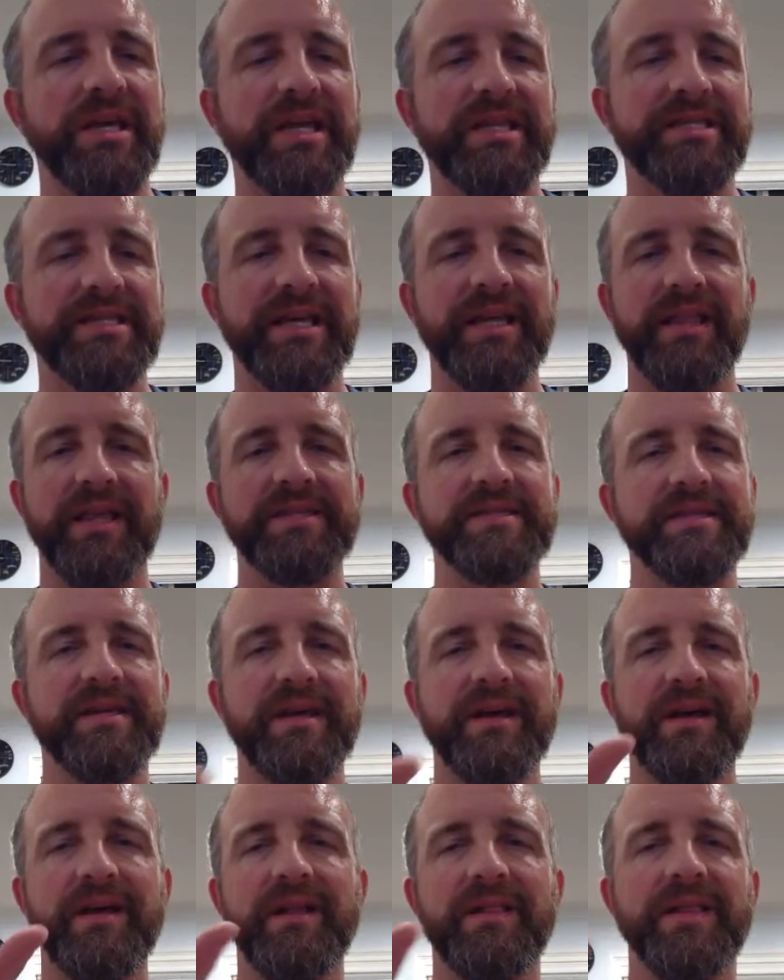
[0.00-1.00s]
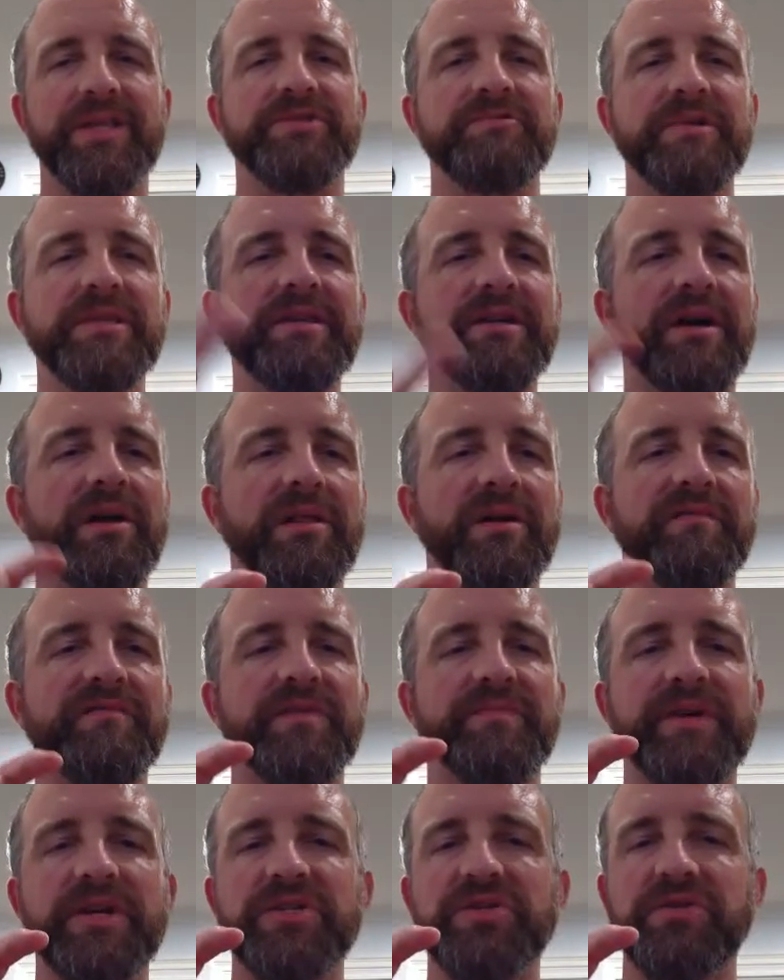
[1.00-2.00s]
and say let's read the color of
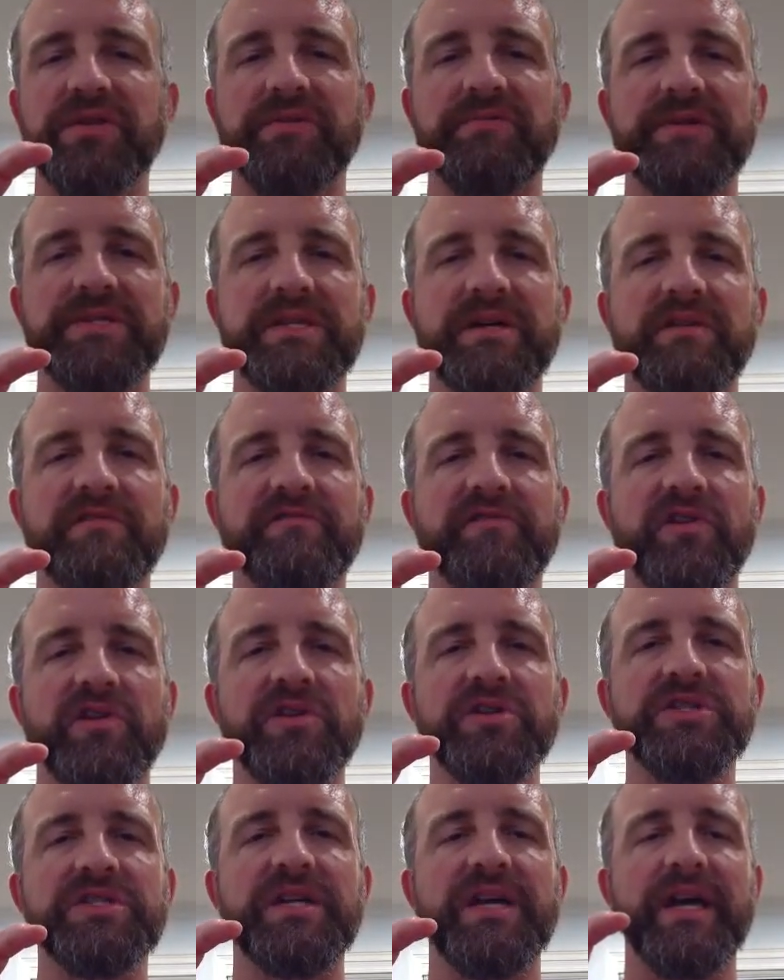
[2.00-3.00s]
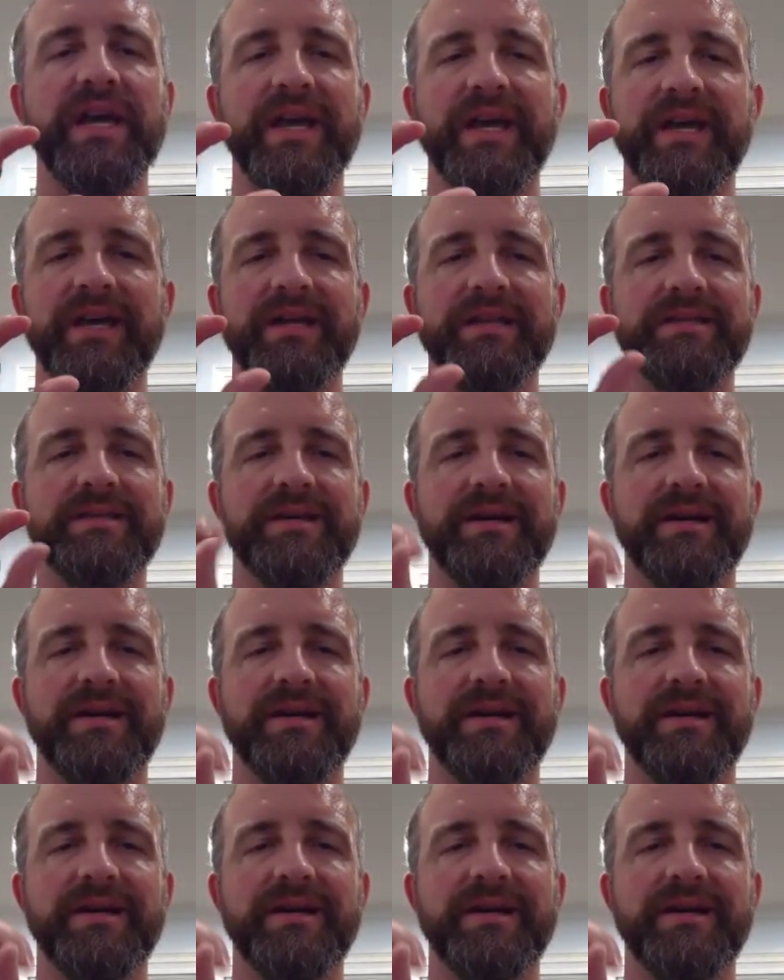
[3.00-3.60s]
the pixel that was there first, and